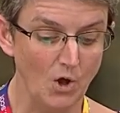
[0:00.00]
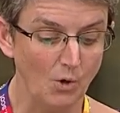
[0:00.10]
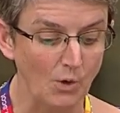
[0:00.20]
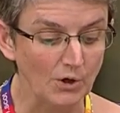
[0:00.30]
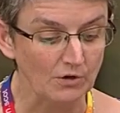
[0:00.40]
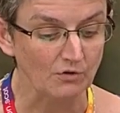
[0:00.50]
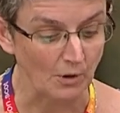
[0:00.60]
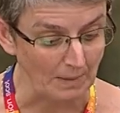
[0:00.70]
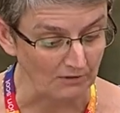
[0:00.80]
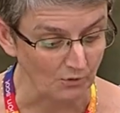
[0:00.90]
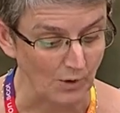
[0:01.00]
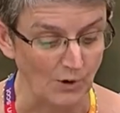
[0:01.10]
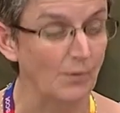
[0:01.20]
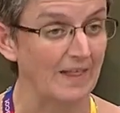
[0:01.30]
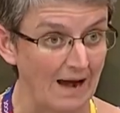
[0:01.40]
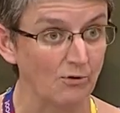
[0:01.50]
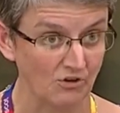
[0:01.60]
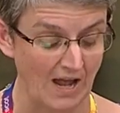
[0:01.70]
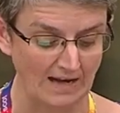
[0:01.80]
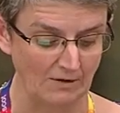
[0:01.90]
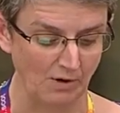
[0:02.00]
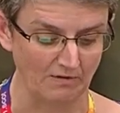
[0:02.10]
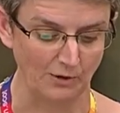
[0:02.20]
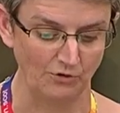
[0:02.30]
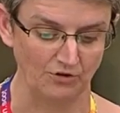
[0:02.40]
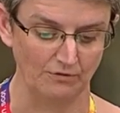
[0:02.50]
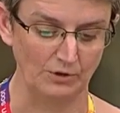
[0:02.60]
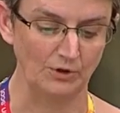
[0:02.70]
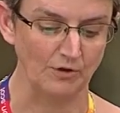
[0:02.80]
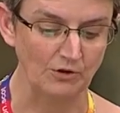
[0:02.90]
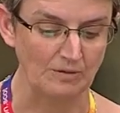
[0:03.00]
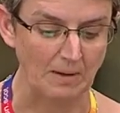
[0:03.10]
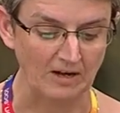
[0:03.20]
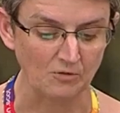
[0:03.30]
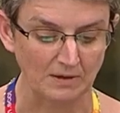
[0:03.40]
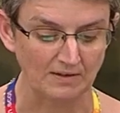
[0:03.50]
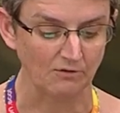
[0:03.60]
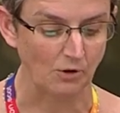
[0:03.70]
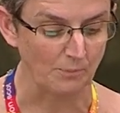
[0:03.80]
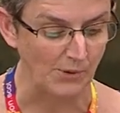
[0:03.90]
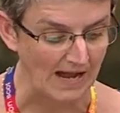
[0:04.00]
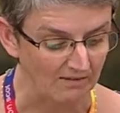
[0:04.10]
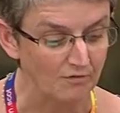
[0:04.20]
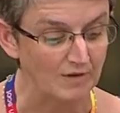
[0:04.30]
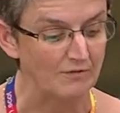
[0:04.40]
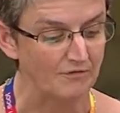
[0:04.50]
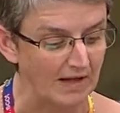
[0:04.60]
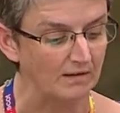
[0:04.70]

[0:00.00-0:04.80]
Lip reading: Workers go back to work without any resolution. University management has comprehensively failed.